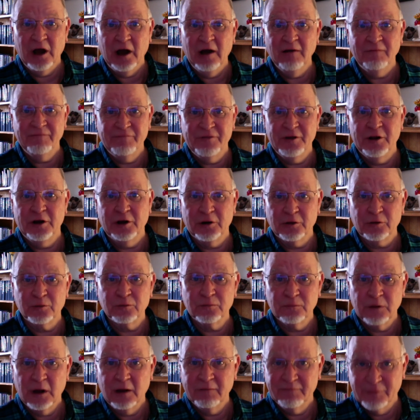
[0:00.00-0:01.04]
of their
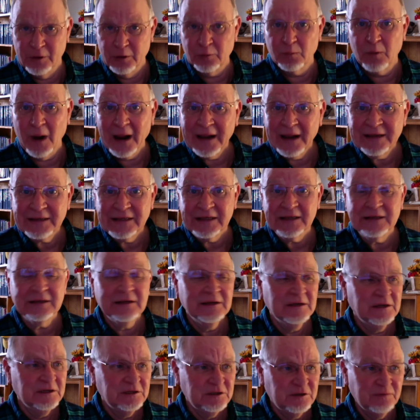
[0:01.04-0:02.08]
writing
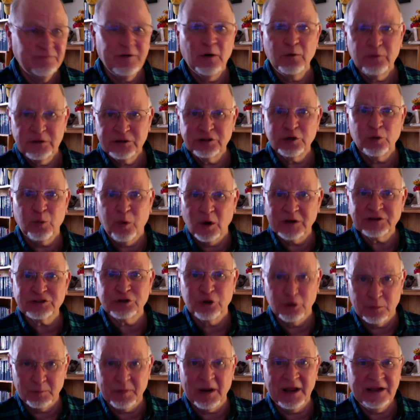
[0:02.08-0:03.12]
devoted to what
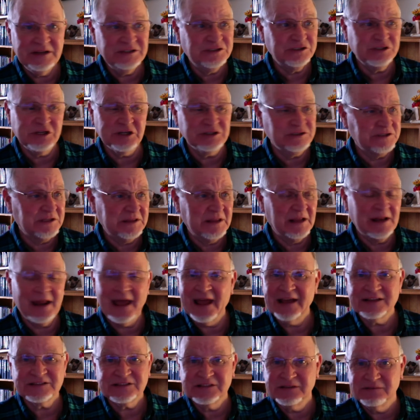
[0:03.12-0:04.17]
took place just in the
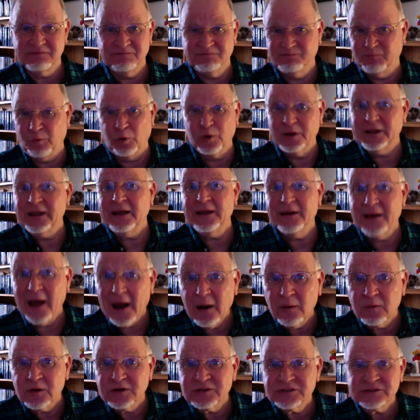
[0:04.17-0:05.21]
last 48
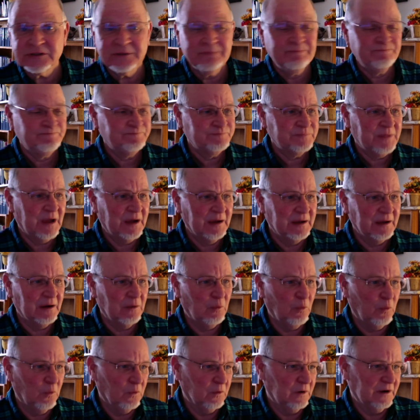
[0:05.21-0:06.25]
hours,
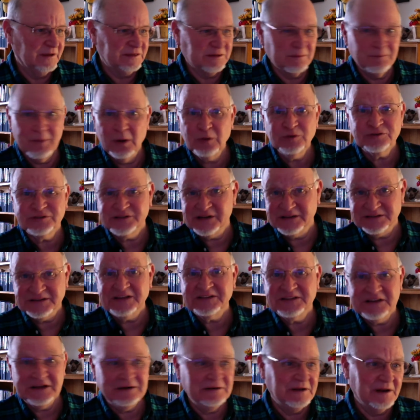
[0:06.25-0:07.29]
or at the most, as I
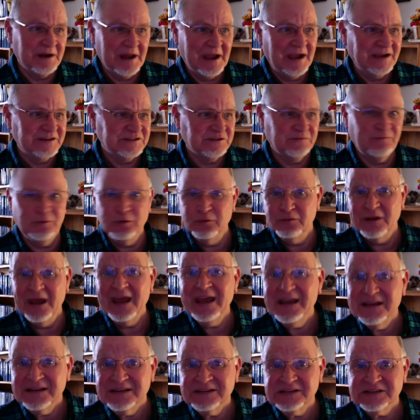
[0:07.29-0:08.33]
said, the last few
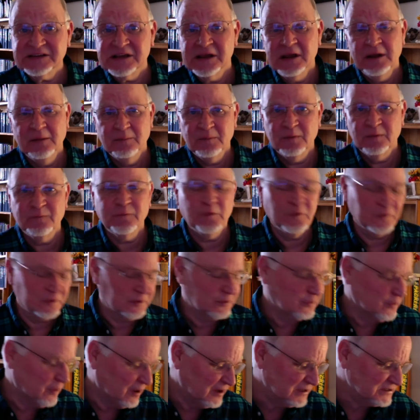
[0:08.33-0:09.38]
days before the
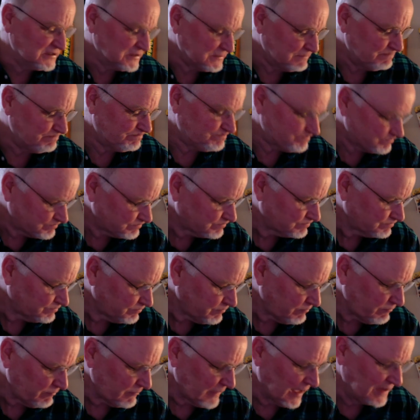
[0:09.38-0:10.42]
cross.
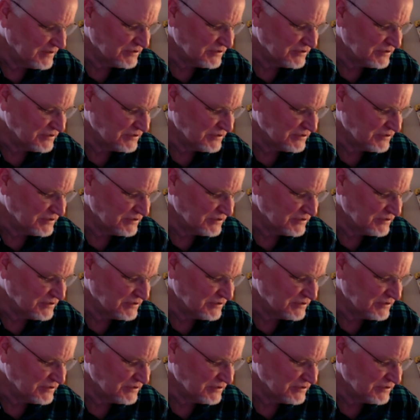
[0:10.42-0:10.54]
And